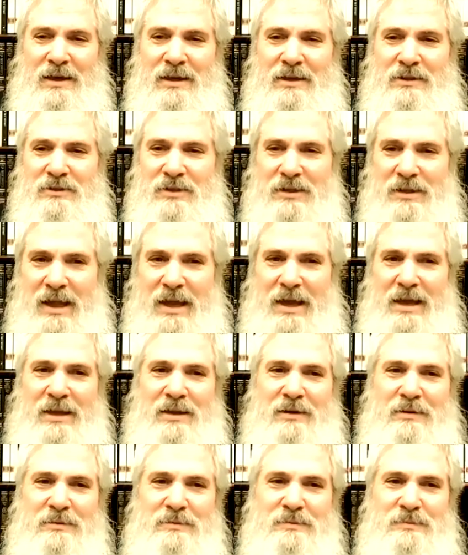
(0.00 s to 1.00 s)

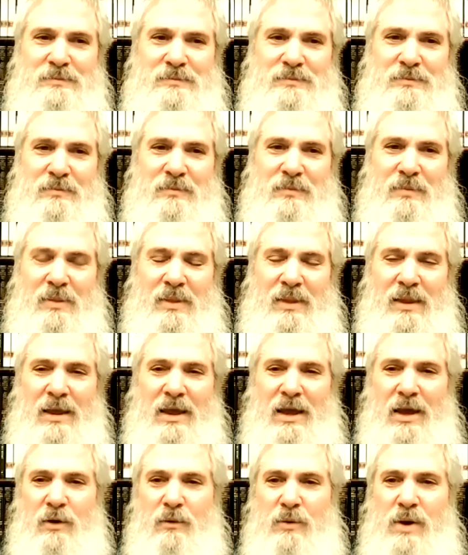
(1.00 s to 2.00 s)
Today,
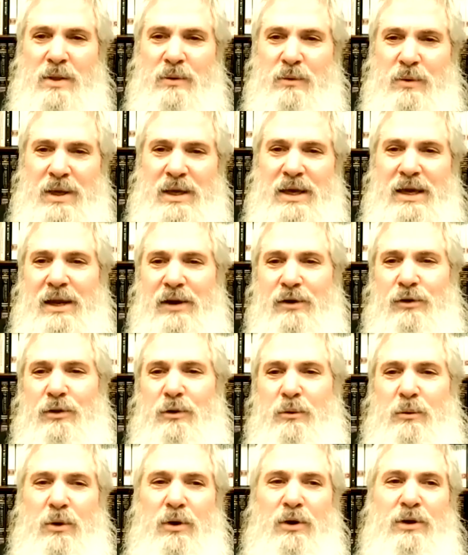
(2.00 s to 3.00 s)
when we hear the
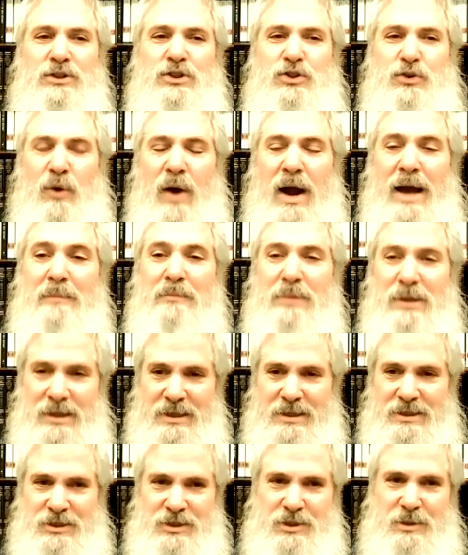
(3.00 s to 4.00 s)
word
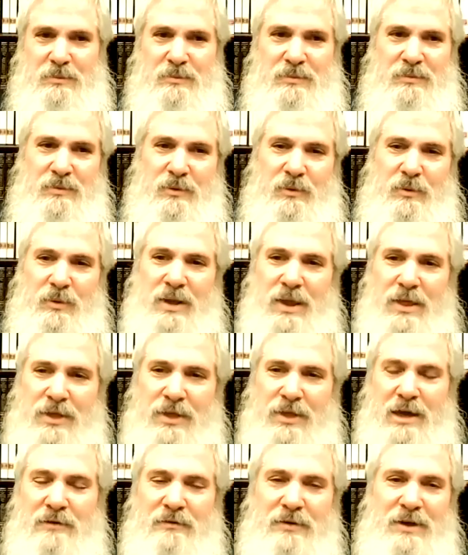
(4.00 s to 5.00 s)
tribalism, we
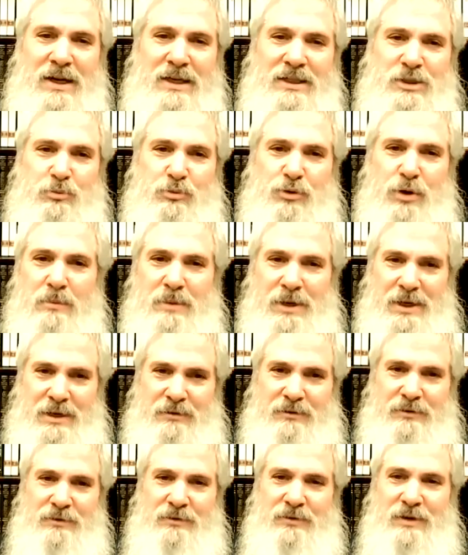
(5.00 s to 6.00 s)
think of it as
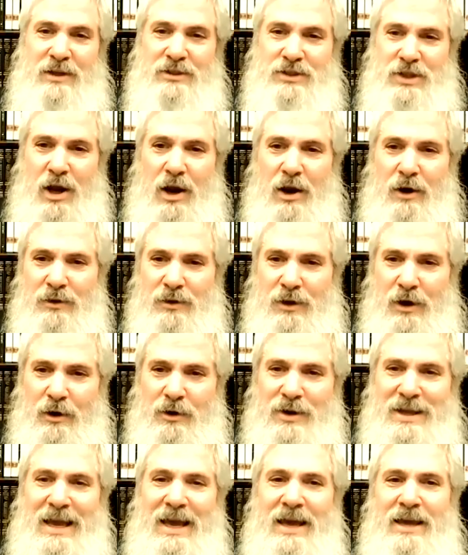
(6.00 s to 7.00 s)
primitive, as an
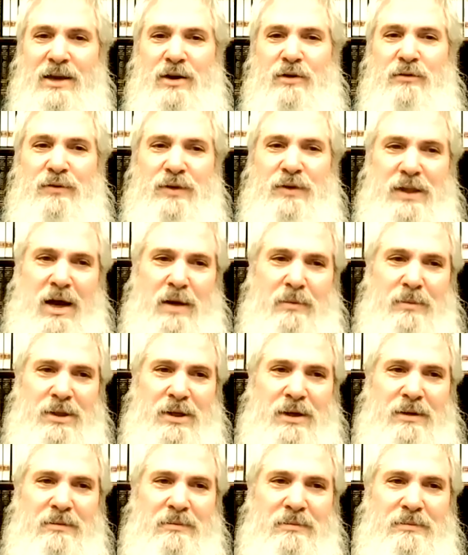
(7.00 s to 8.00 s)
archaic
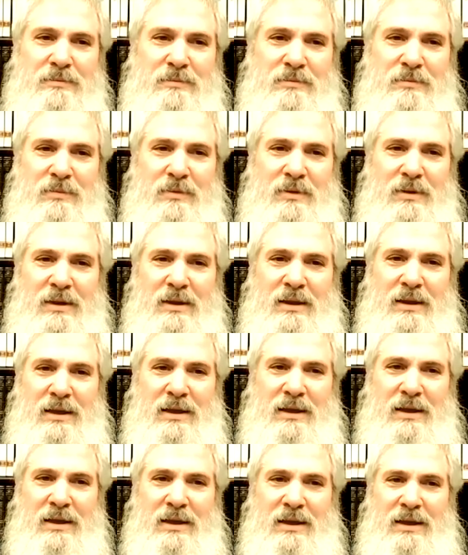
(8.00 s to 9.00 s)
phenomenon.
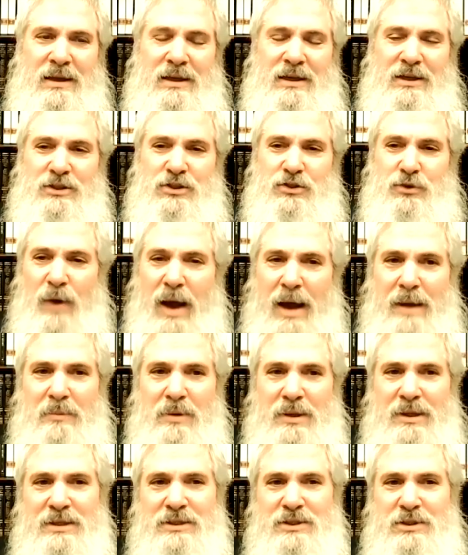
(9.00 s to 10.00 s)

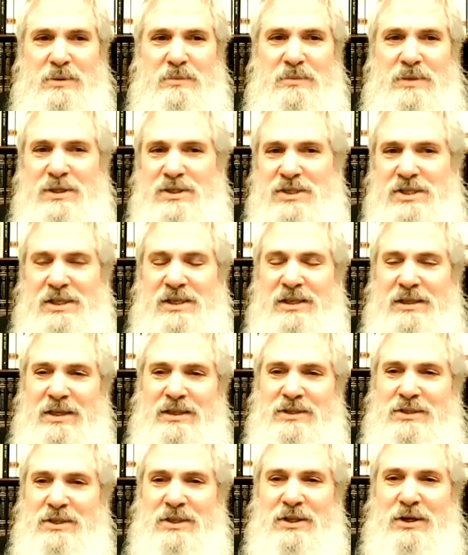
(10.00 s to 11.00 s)
Tribalism is seen
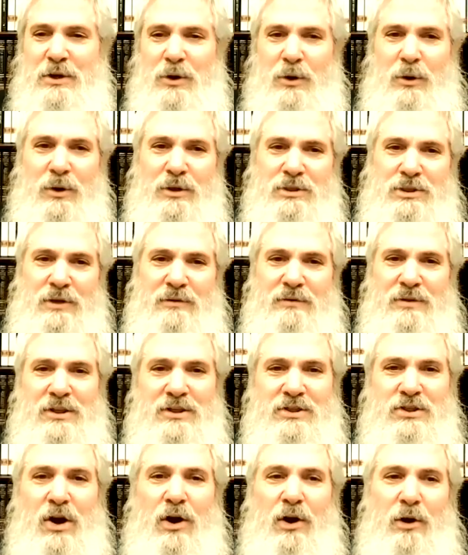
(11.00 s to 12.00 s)
as the cause of
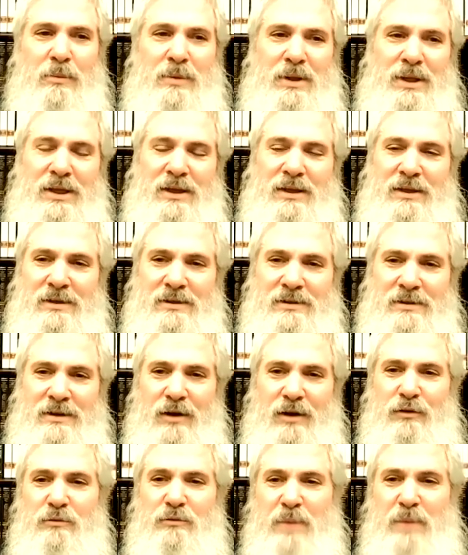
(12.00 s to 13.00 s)
disharmony,
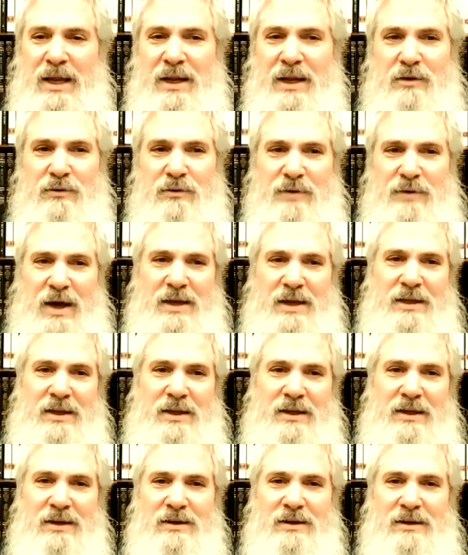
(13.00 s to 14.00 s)
of petty
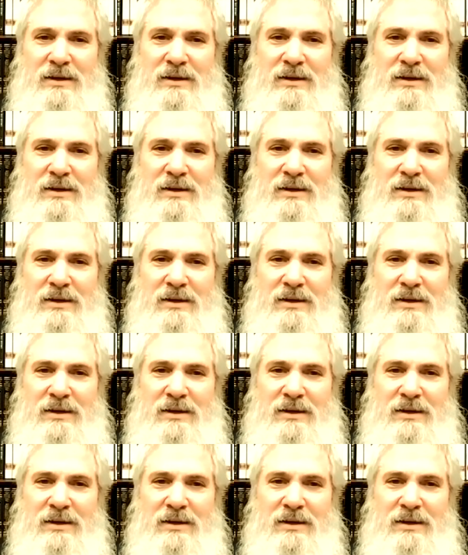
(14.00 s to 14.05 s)
fighting,